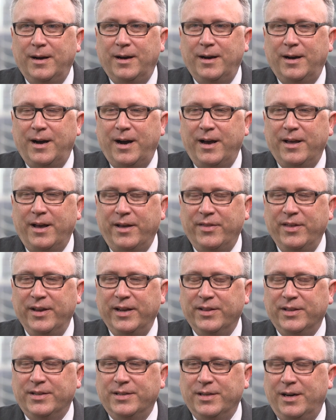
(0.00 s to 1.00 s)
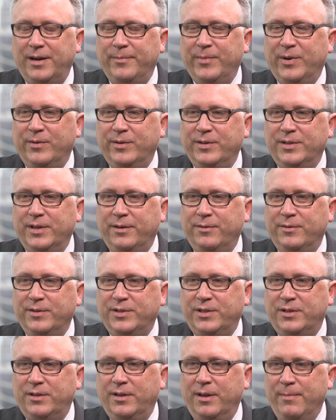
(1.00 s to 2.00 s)
I, I, think at the time it was it
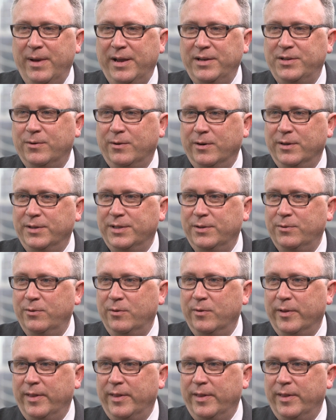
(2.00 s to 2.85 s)
was the mentors who were